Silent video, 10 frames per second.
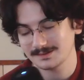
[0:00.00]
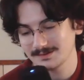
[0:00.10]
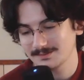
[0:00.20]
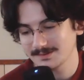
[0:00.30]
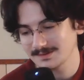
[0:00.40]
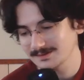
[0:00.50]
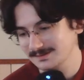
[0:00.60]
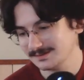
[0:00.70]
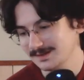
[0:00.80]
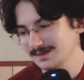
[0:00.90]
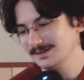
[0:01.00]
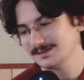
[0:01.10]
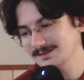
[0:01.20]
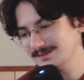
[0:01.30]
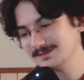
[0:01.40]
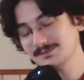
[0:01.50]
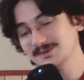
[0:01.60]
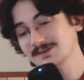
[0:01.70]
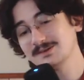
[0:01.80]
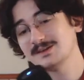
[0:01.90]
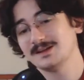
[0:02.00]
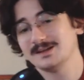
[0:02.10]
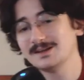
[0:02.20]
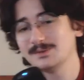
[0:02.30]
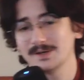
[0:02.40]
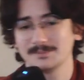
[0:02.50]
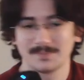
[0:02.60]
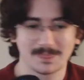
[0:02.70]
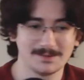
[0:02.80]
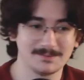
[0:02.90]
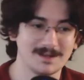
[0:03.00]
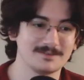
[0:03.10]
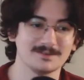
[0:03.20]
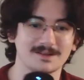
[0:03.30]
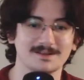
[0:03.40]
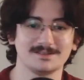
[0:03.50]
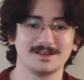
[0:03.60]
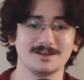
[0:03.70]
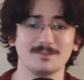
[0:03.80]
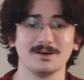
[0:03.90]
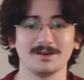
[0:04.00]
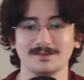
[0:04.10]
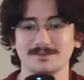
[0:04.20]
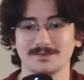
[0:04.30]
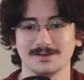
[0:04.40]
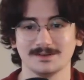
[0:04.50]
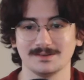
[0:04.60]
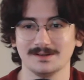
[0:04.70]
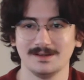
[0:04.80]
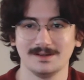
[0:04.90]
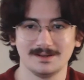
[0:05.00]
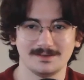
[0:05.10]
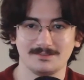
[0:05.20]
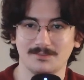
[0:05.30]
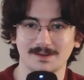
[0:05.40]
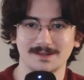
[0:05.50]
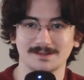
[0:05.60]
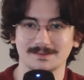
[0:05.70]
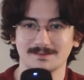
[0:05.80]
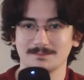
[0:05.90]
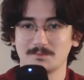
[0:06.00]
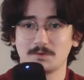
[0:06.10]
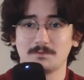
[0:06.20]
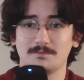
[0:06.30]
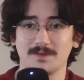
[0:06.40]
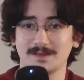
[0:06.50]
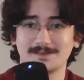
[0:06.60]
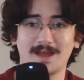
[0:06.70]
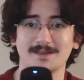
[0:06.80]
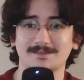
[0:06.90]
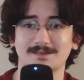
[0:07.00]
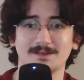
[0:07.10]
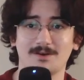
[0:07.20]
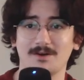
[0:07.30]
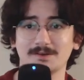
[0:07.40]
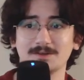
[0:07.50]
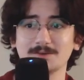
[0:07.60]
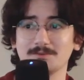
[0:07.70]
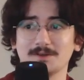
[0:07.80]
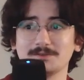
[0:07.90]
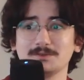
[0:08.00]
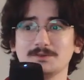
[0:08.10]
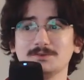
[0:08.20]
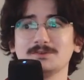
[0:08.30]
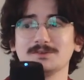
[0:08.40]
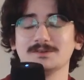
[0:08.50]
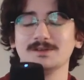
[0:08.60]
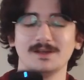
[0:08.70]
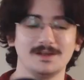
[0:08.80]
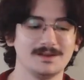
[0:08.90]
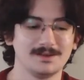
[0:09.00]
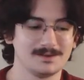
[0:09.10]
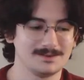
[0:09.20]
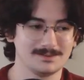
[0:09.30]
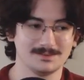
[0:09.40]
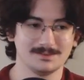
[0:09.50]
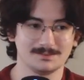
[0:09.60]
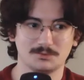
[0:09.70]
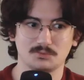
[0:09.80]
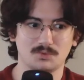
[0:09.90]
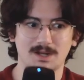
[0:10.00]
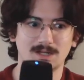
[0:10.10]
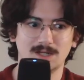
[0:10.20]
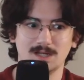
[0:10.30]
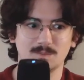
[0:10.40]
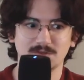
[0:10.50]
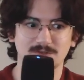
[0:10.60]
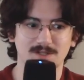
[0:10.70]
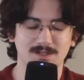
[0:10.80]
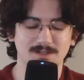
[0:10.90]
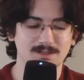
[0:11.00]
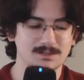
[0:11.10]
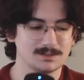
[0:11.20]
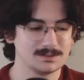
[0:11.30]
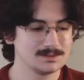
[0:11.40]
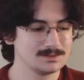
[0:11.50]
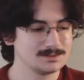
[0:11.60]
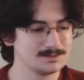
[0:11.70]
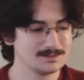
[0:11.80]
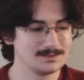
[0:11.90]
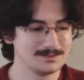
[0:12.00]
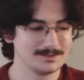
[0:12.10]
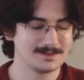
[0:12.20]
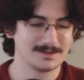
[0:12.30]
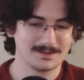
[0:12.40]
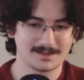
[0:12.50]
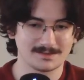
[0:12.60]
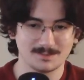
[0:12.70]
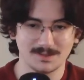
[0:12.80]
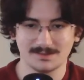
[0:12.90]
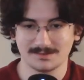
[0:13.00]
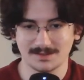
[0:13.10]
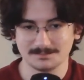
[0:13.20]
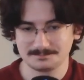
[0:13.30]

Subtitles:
don't want this. This isn't what you're looking at anyway. You would never look at a sound bar for wanting fantastic audio resolution or great imaging. You're going to get like a speaker set.